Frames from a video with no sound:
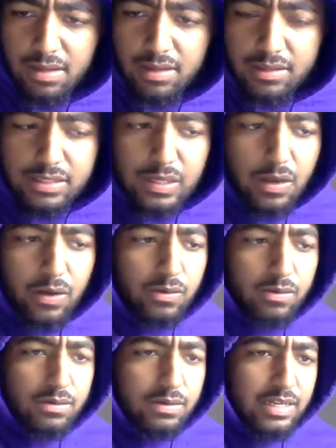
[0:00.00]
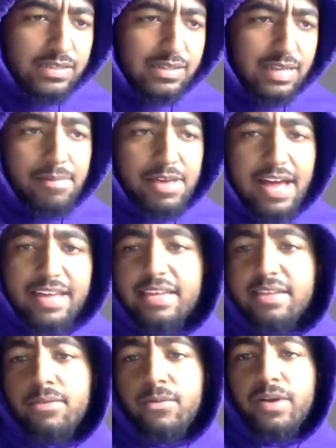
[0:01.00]
So, because I mean, I
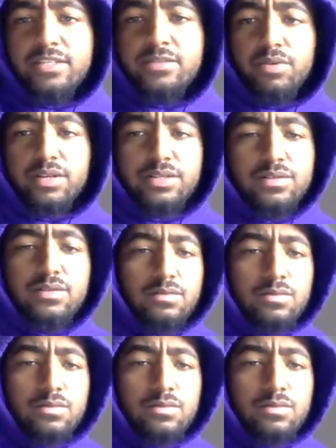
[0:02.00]
get Westbrook's